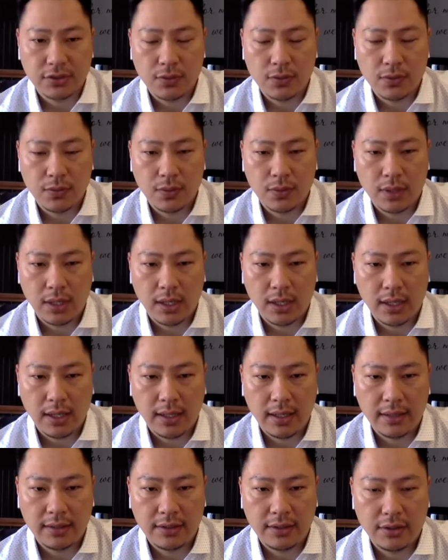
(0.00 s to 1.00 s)
so,
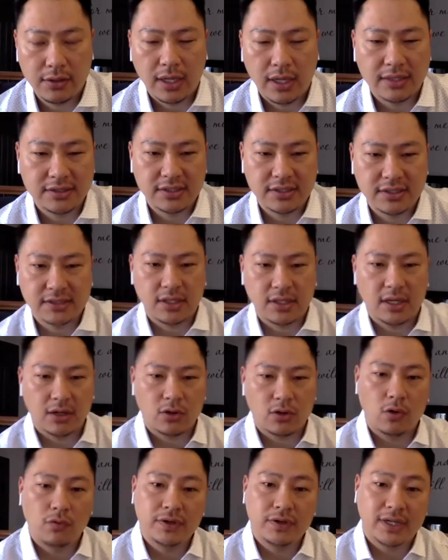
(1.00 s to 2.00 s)
as this
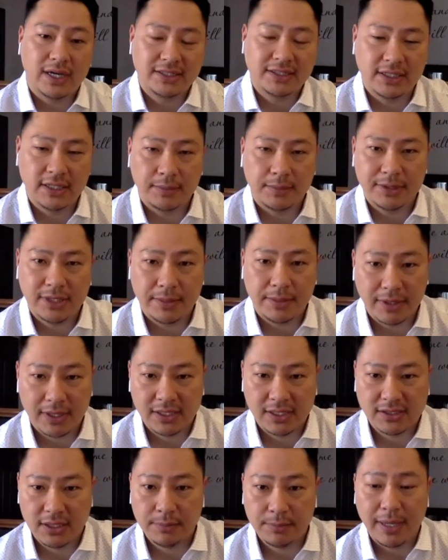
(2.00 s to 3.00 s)
COVID-19 epidemic
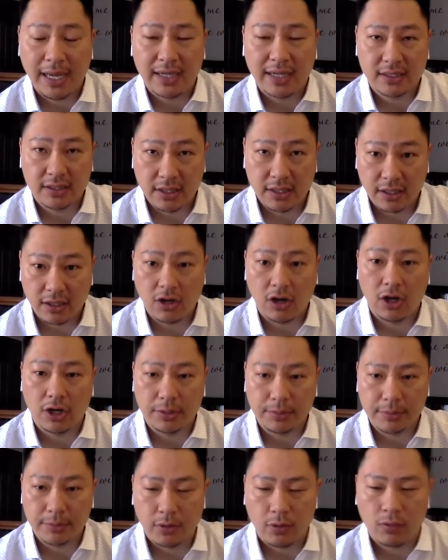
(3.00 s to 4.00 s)
has impacted the
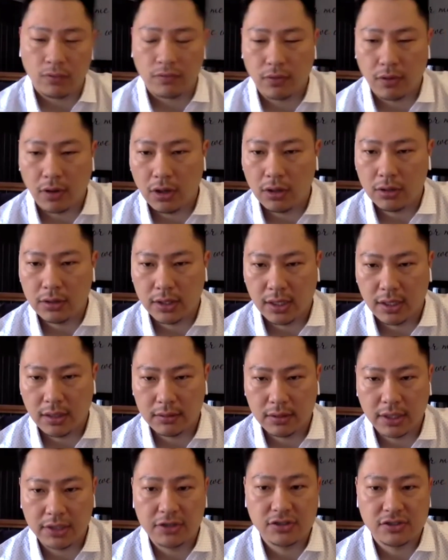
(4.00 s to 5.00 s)
economy
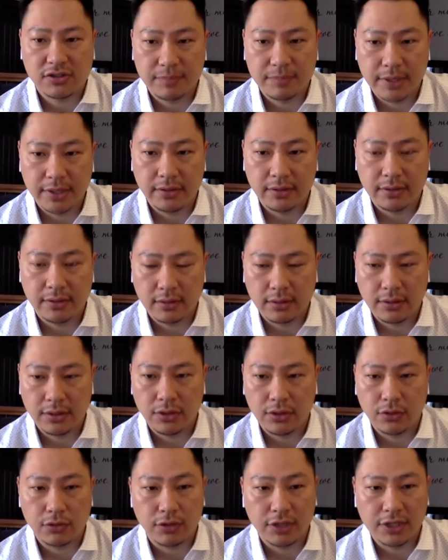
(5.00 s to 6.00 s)
overall, lenders have been,
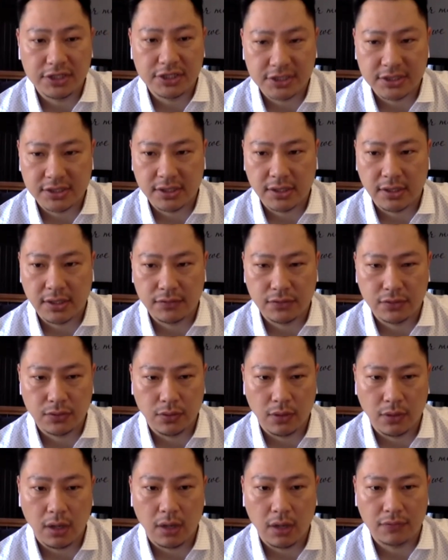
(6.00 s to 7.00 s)
gracious enough
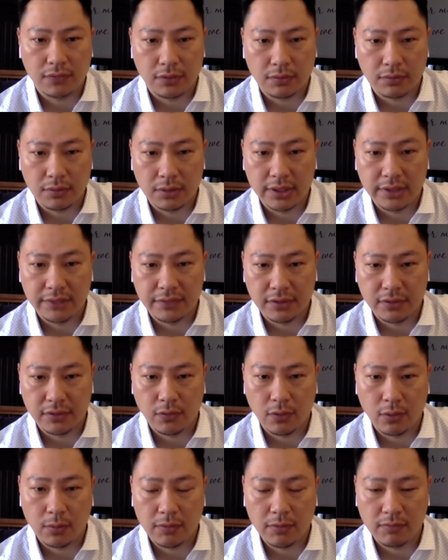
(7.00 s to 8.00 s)
to offer relief in the
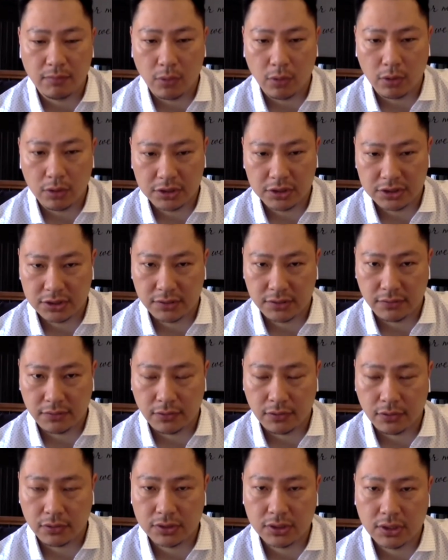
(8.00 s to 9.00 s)
form of mortgage
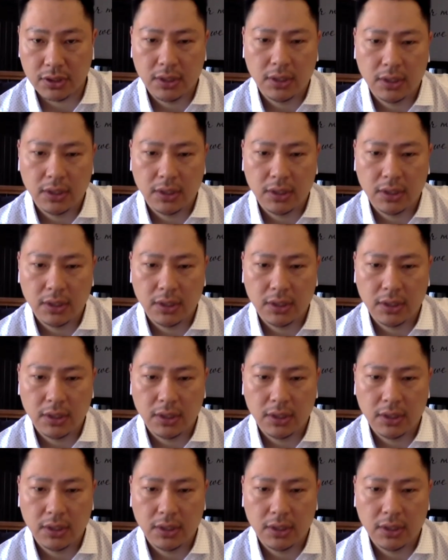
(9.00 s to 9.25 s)
deferrals.